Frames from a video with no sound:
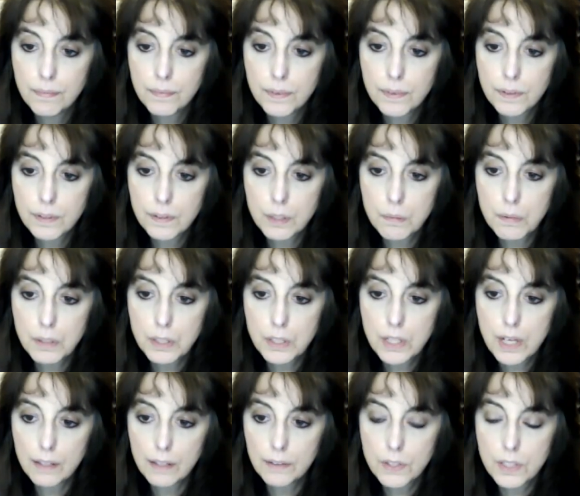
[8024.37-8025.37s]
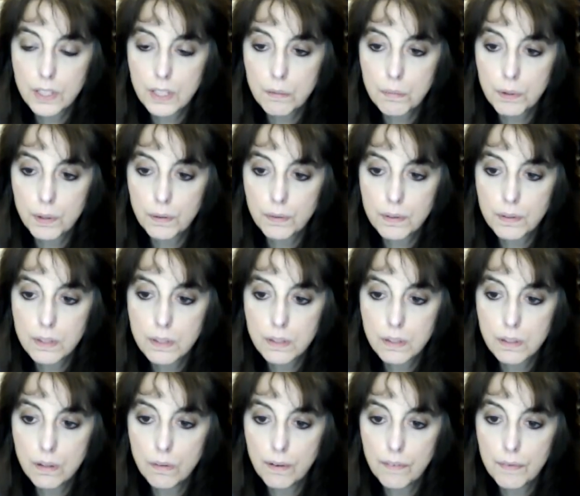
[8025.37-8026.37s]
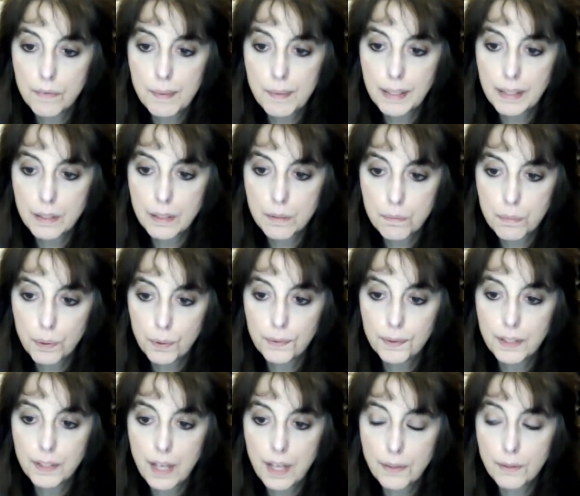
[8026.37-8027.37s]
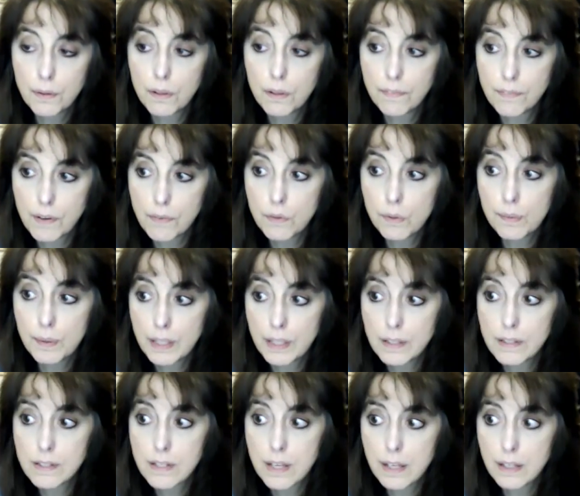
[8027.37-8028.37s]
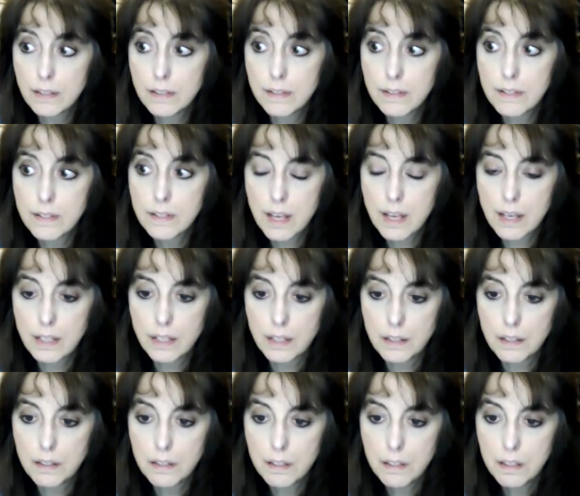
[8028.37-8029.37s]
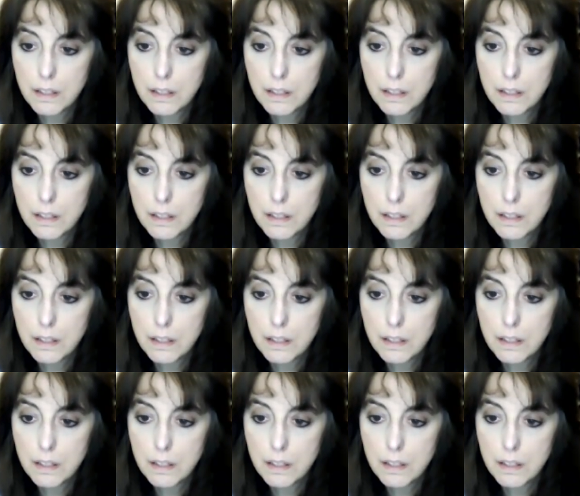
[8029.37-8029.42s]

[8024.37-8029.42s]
it's going to be challenging, but, everybody can pull together if everybody stays sane.